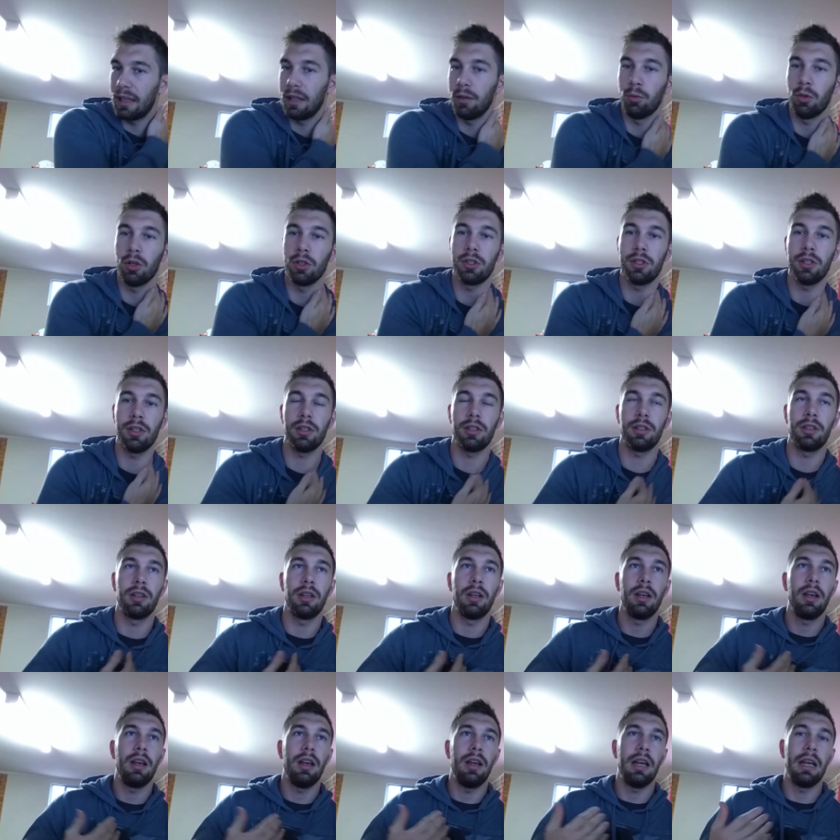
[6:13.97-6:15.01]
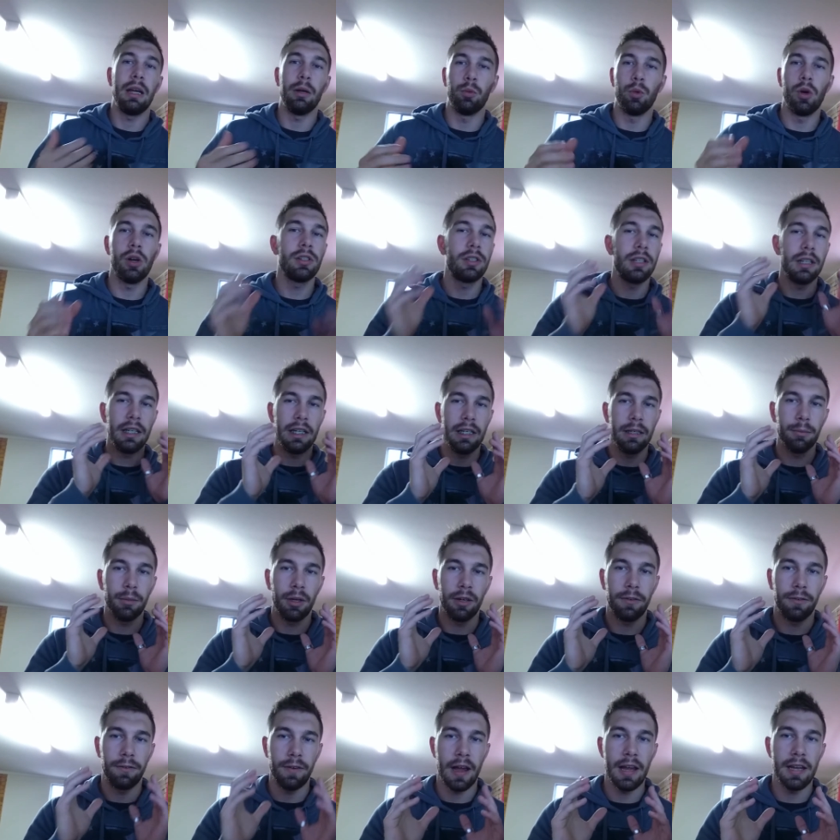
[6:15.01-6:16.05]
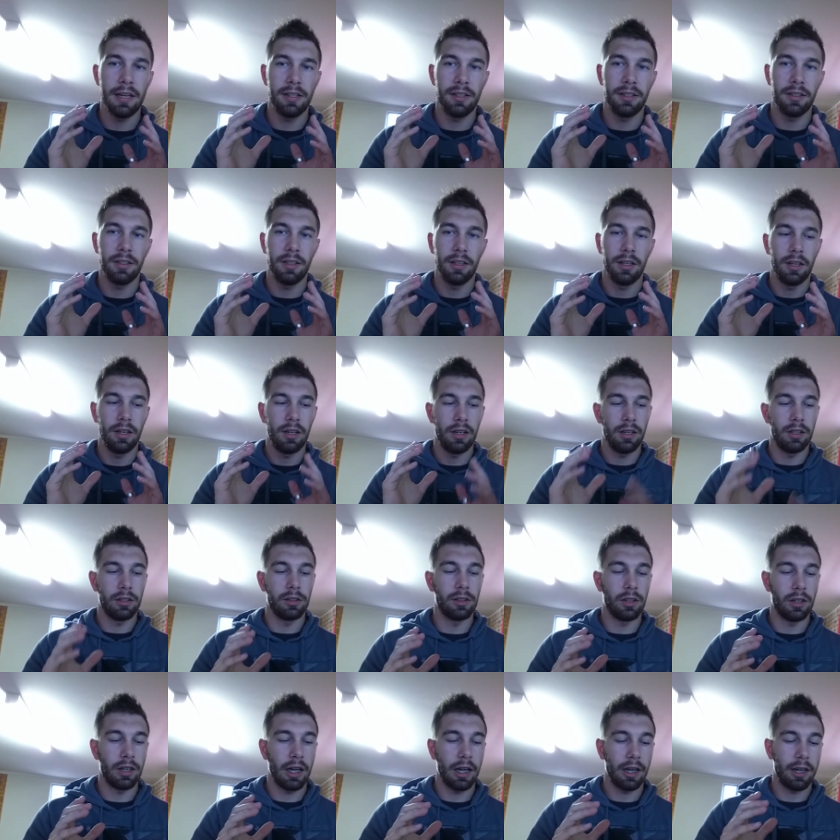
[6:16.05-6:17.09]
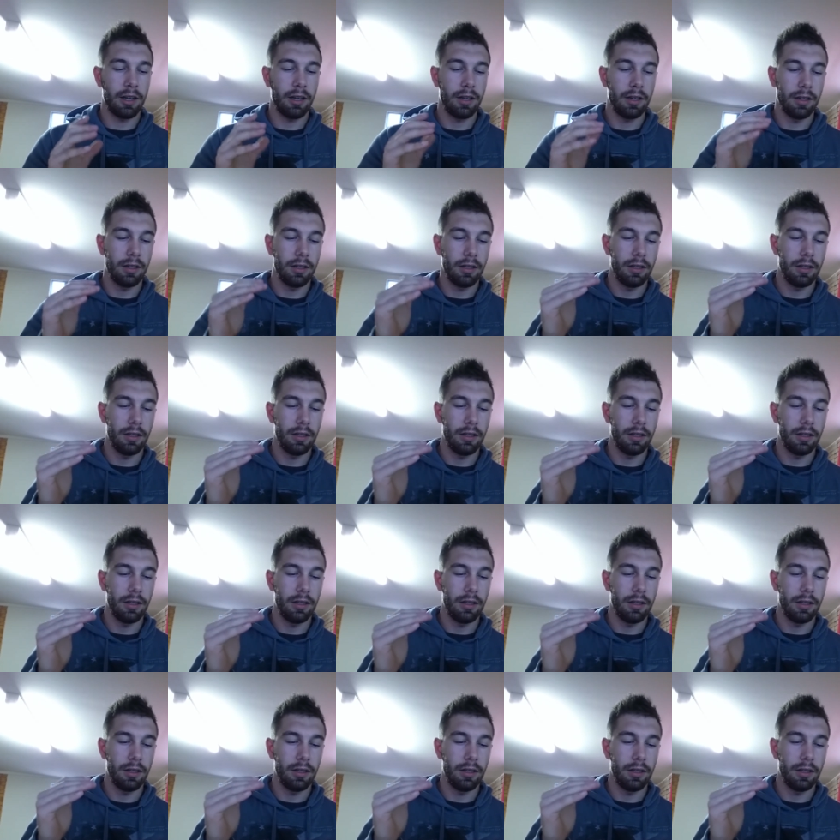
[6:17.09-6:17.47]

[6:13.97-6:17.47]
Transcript: It wasn't in my face like